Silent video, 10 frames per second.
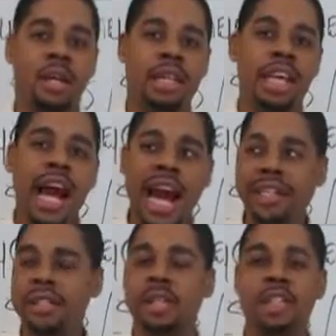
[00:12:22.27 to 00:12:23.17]
the
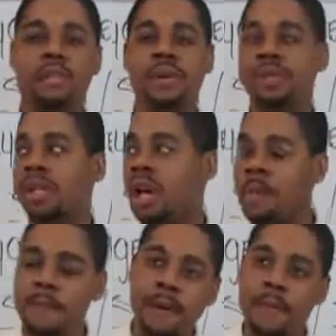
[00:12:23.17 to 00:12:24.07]
oxygen that's supposed to
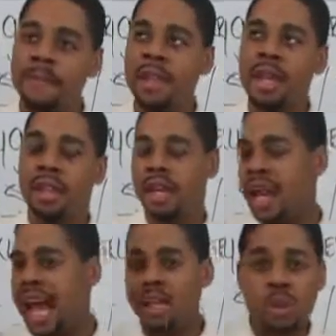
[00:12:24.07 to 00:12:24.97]
come from the
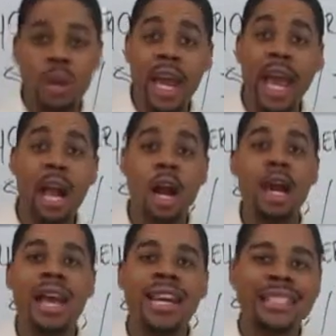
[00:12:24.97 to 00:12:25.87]
natural air,
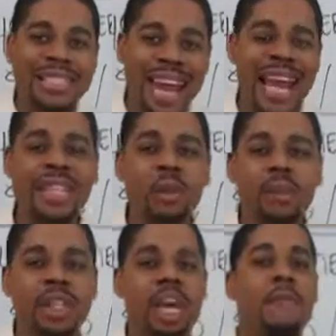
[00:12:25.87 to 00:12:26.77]
is tainted
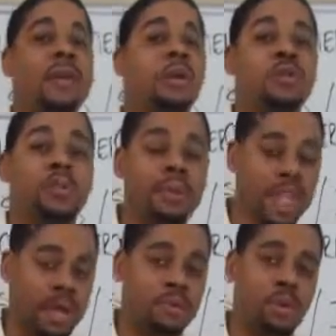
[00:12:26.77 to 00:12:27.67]
with chemicals from
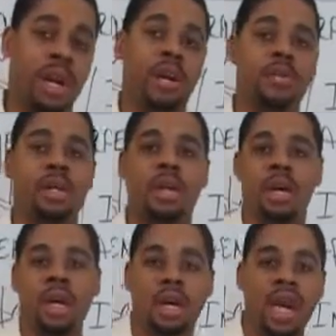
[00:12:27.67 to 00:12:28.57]
chemtrails.
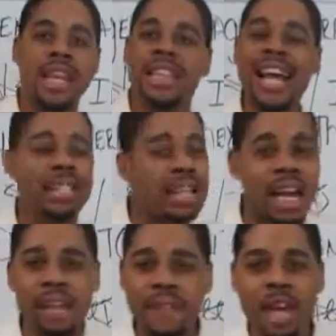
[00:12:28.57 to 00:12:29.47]
Okay, that's
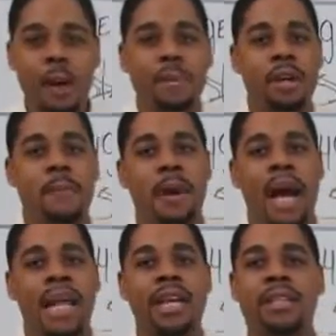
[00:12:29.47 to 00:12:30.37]
not even helping your
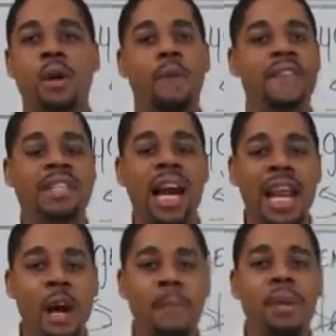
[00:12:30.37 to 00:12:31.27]
body. So if it's not
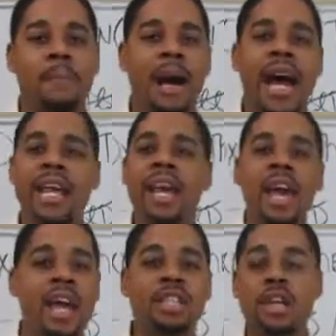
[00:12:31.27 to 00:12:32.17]
helping your body,
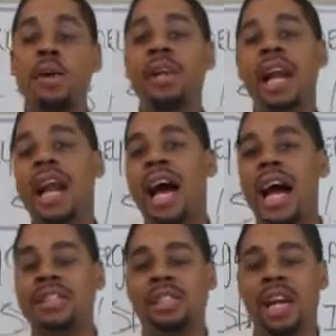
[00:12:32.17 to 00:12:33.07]
it's certainly not
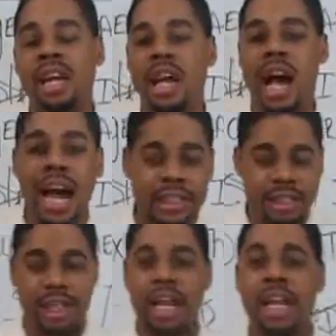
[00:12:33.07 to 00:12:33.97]

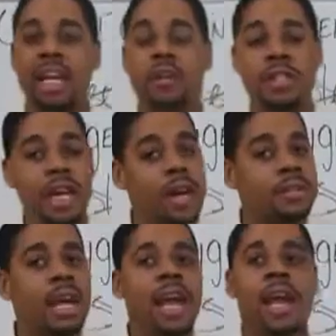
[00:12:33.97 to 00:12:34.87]
oxygenating your
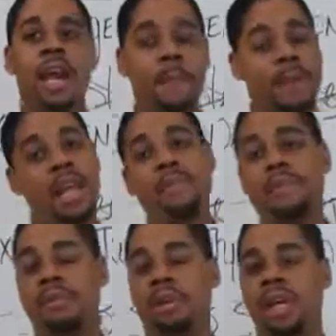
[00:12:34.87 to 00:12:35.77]
cells and helping them
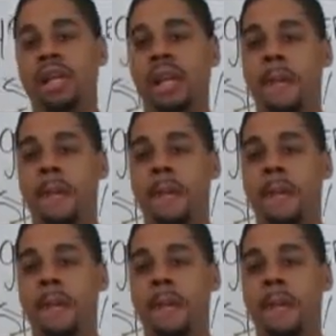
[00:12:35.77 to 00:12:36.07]
to breathe.